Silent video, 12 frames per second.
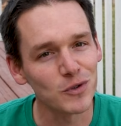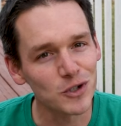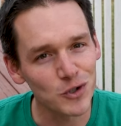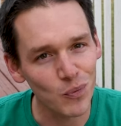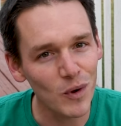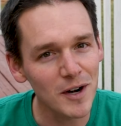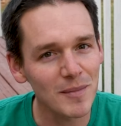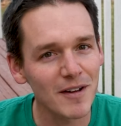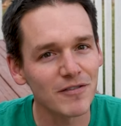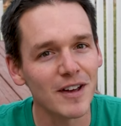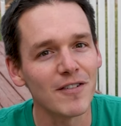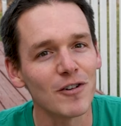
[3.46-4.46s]
which is one of my
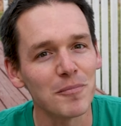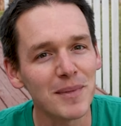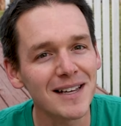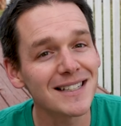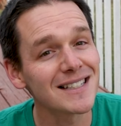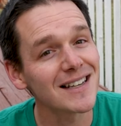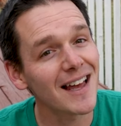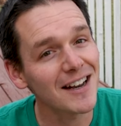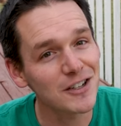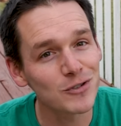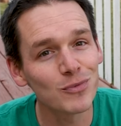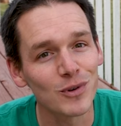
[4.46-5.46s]
favorite meats and
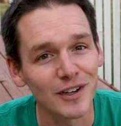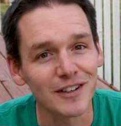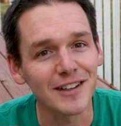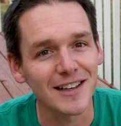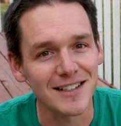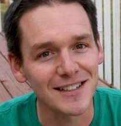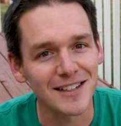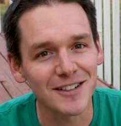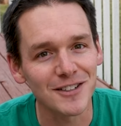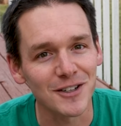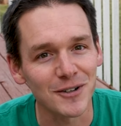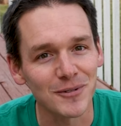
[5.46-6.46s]
it's real easy to
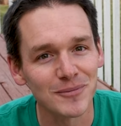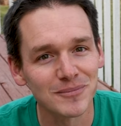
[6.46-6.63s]
do.